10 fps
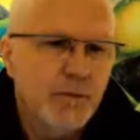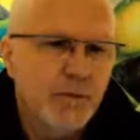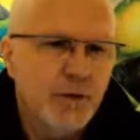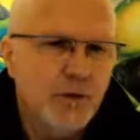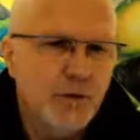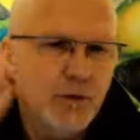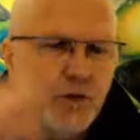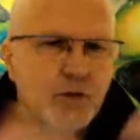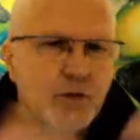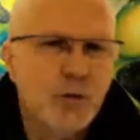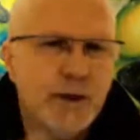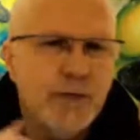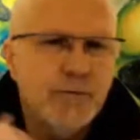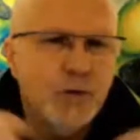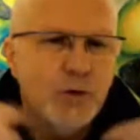Because of course we're
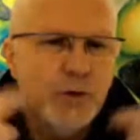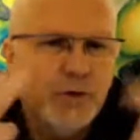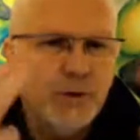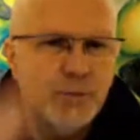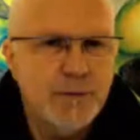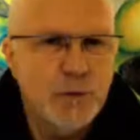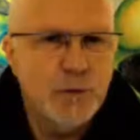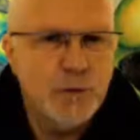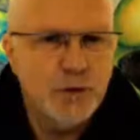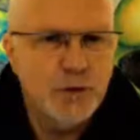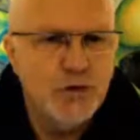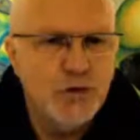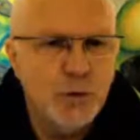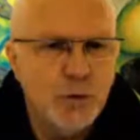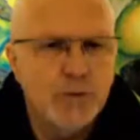influencing people when we're using
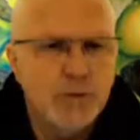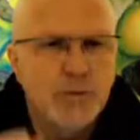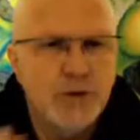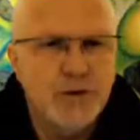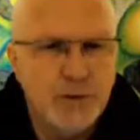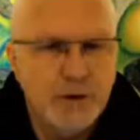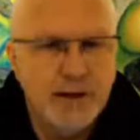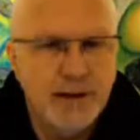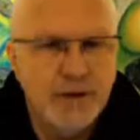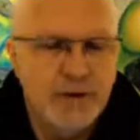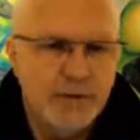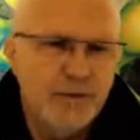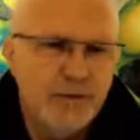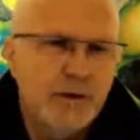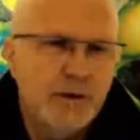the word positive or
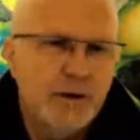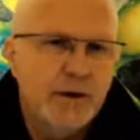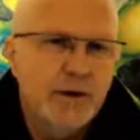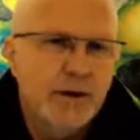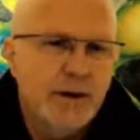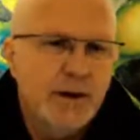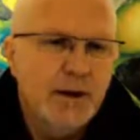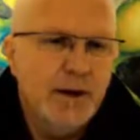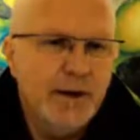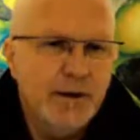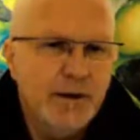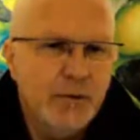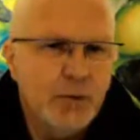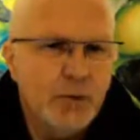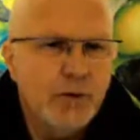negative. And
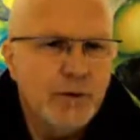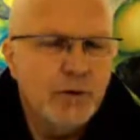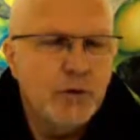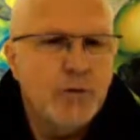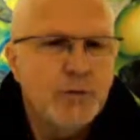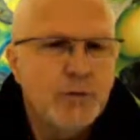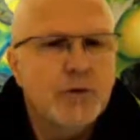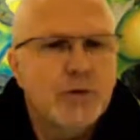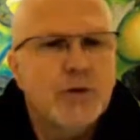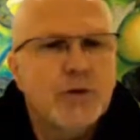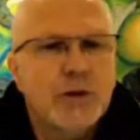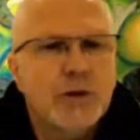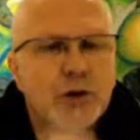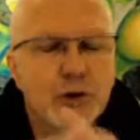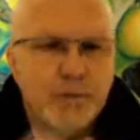we want to influence people to feel
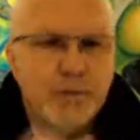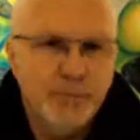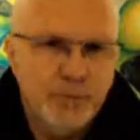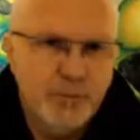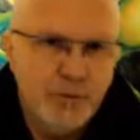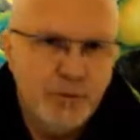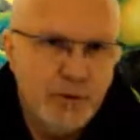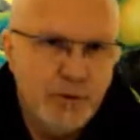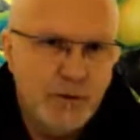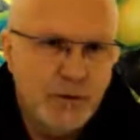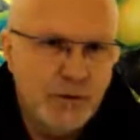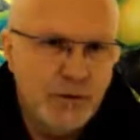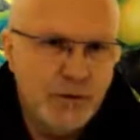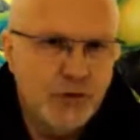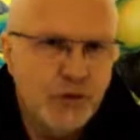good, to
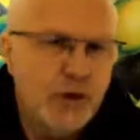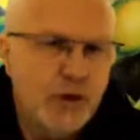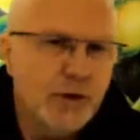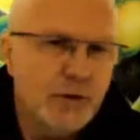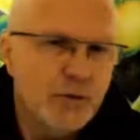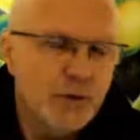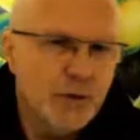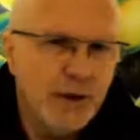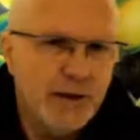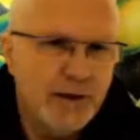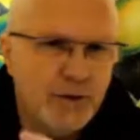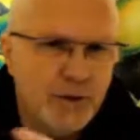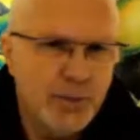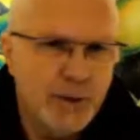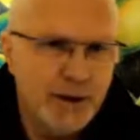feel stronger, to feel greater, to
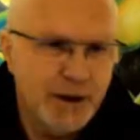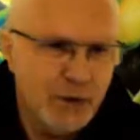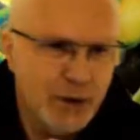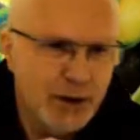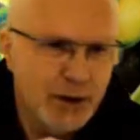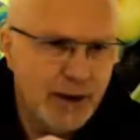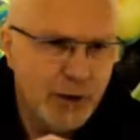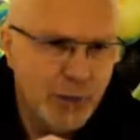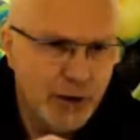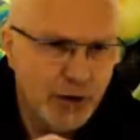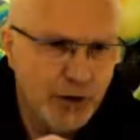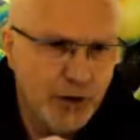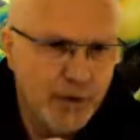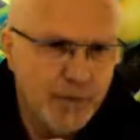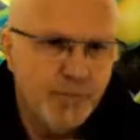clearer with each
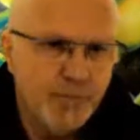other.